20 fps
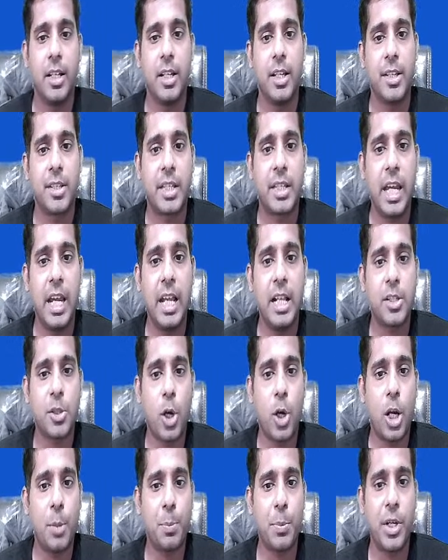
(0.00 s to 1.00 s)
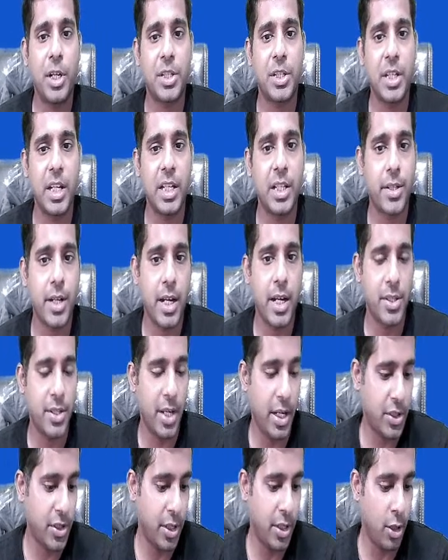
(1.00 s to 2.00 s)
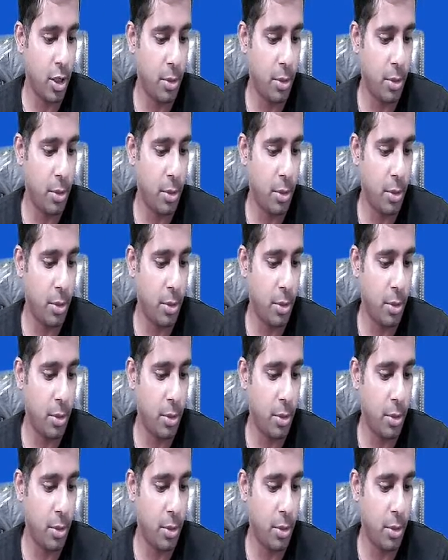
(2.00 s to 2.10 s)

Sales or purchase transaction or